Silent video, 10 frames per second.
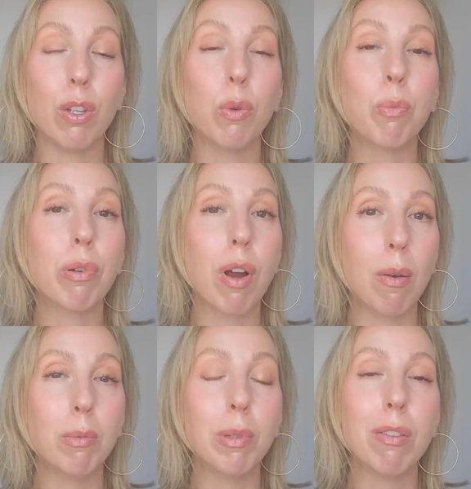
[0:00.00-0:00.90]
you'll
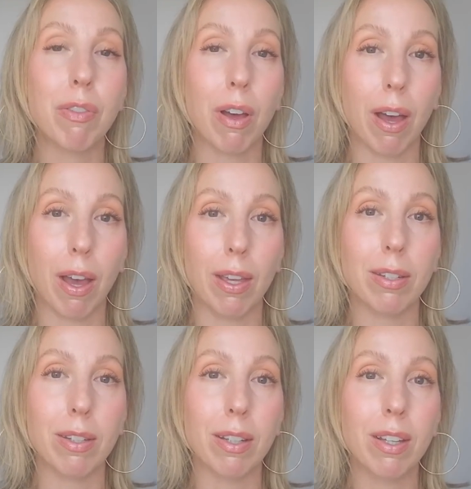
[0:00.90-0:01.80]
probably
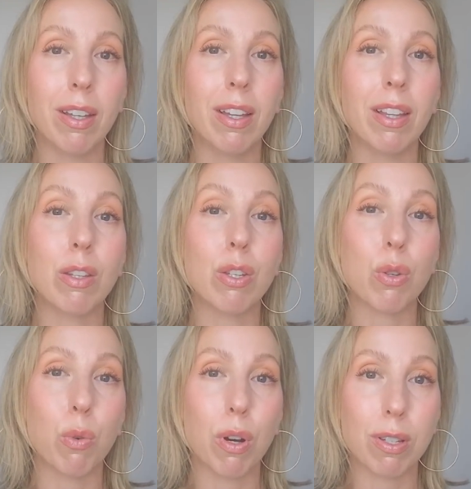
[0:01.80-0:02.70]
find the
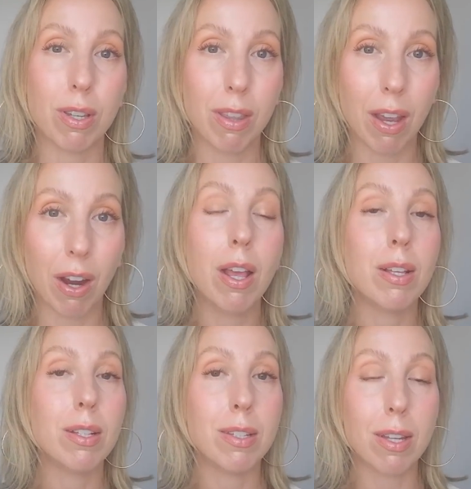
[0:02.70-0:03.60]
source there.
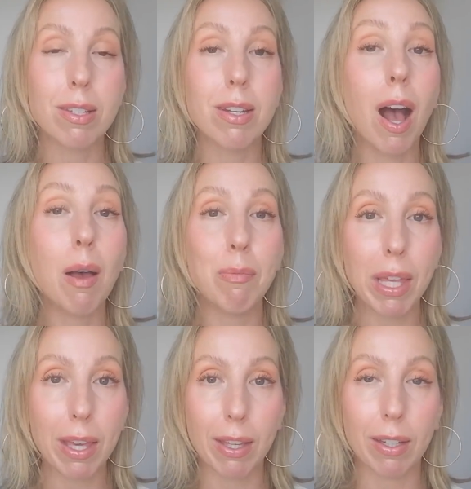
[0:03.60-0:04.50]
Does not
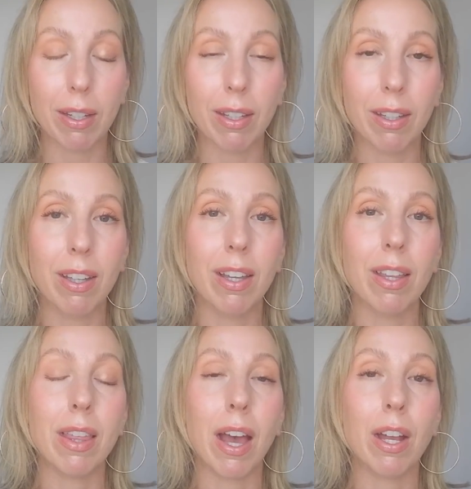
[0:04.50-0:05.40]
mean
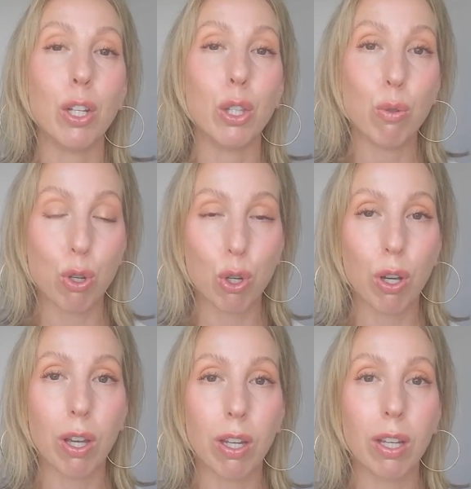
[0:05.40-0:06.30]
that you
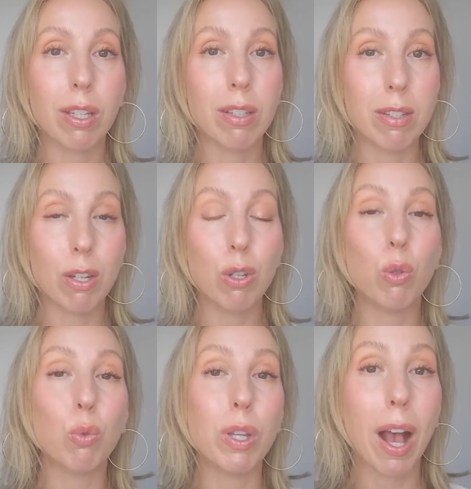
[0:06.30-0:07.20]
should continue
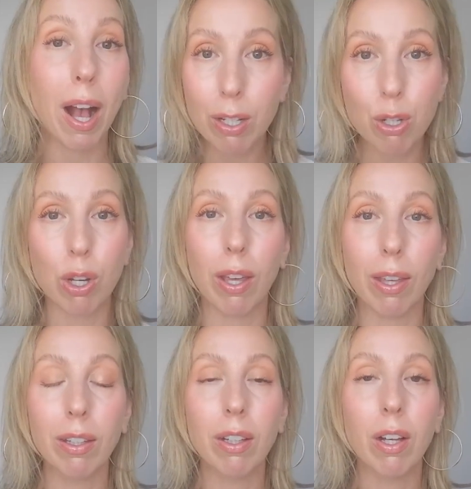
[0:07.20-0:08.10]
rehashing
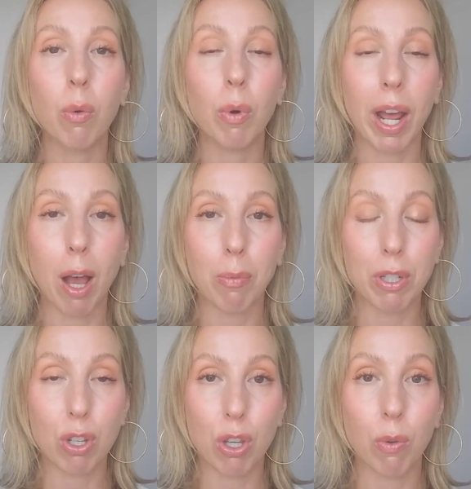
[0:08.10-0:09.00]
what happened
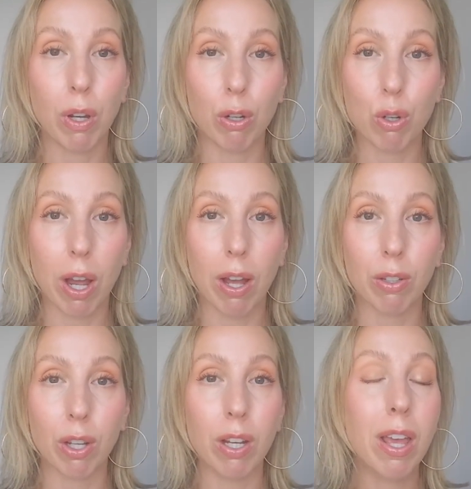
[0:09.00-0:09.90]
to you in your
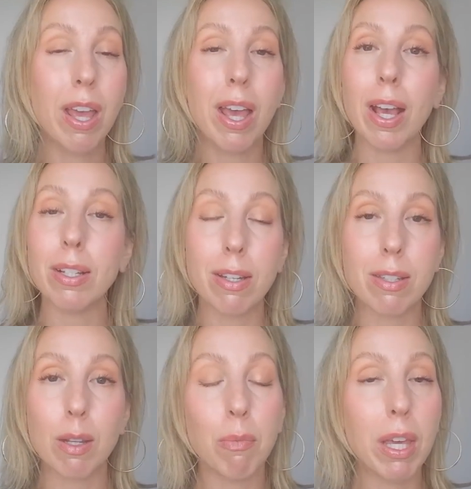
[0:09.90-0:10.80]
childhood. It
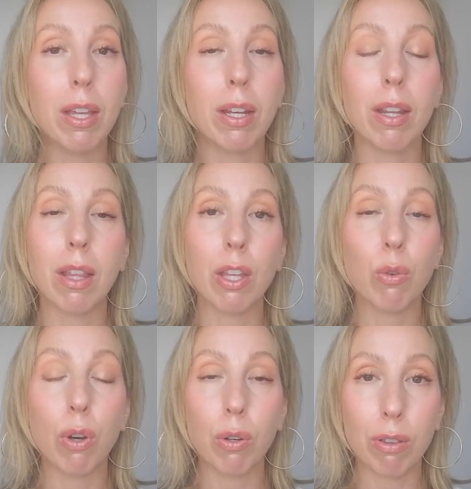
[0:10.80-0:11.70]
doesn't mean that you
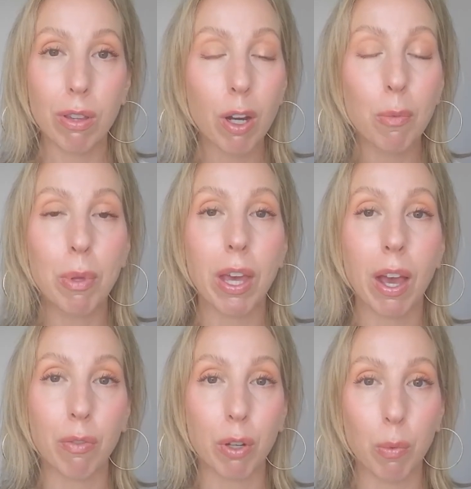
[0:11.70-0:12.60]
go to therapy
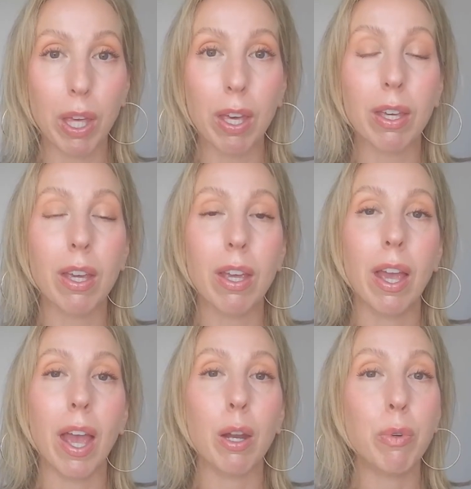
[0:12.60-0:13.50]
every week
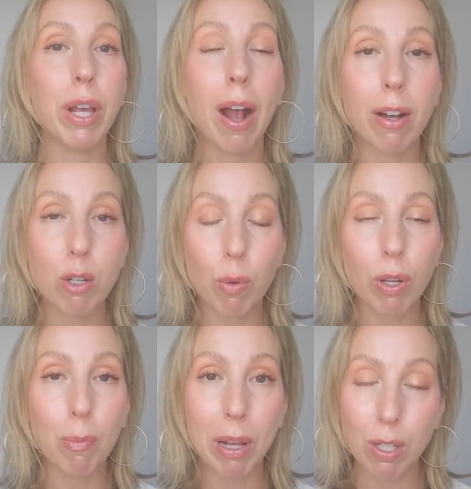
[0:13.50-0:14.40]
and rehash what
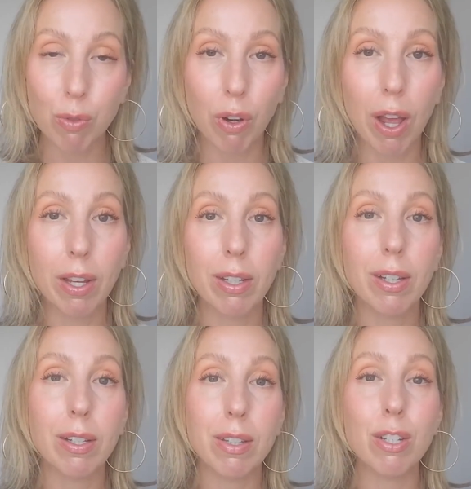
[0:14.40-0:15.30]
your best friend
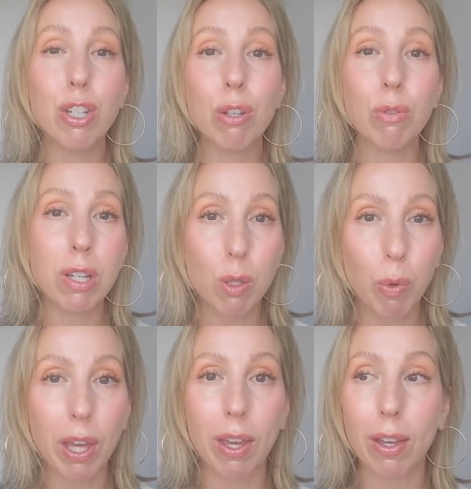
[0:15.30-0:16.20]
did to you this
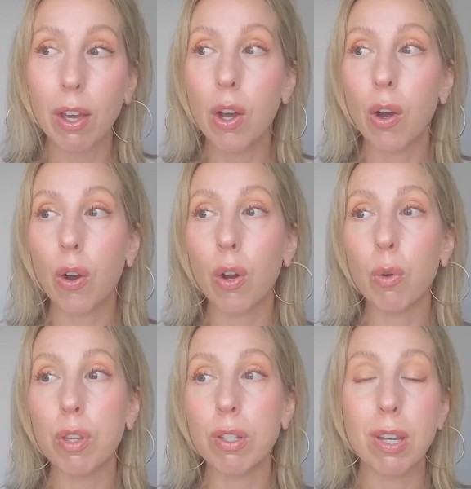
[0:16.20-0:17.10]
week or
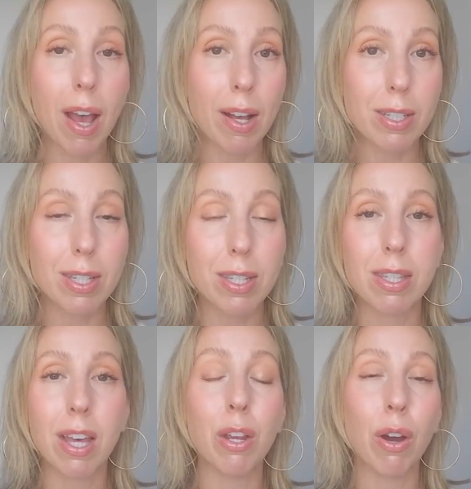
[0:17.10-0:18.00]
the texts
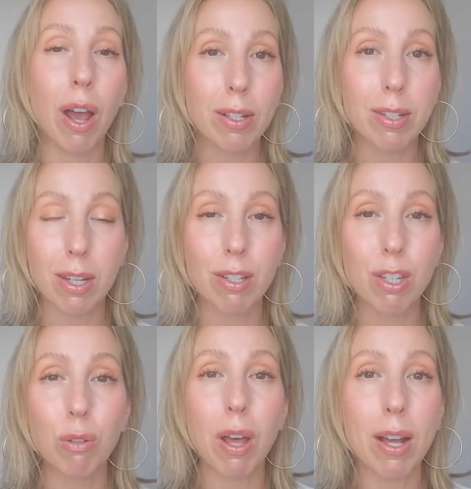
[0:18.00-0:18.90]
that your ex sent
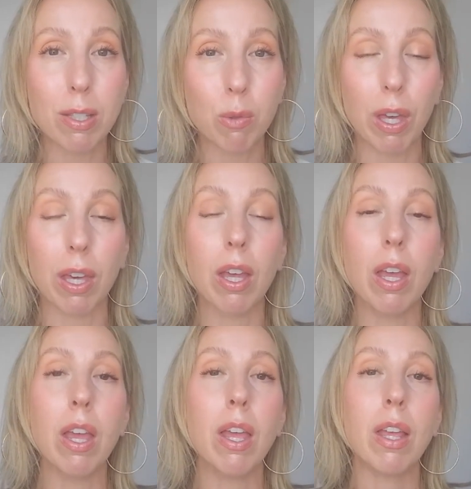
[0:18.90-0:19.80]
to you last week.
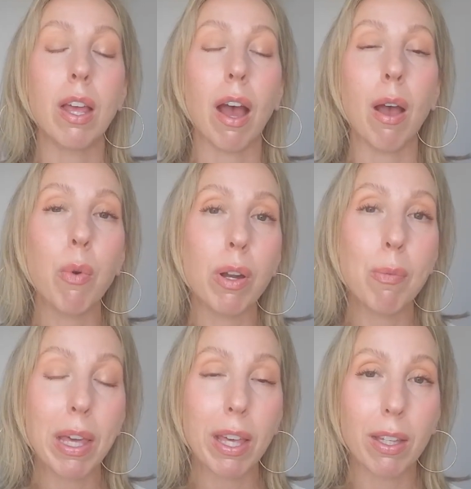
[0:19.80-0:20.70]
I want to
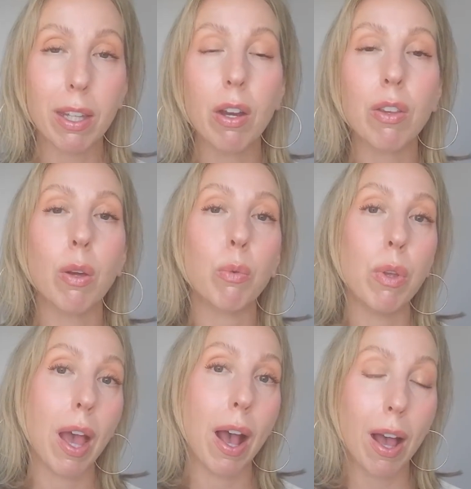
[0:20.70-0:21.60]
make it clear that
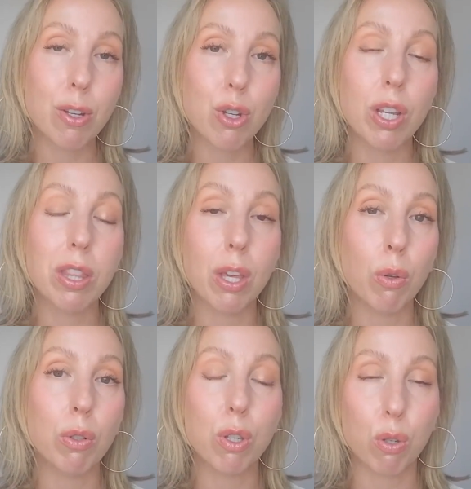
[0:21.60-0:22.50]
rehashing the
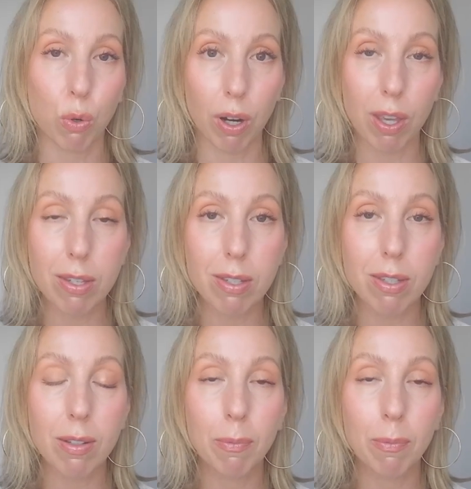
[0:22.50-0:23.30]
old stories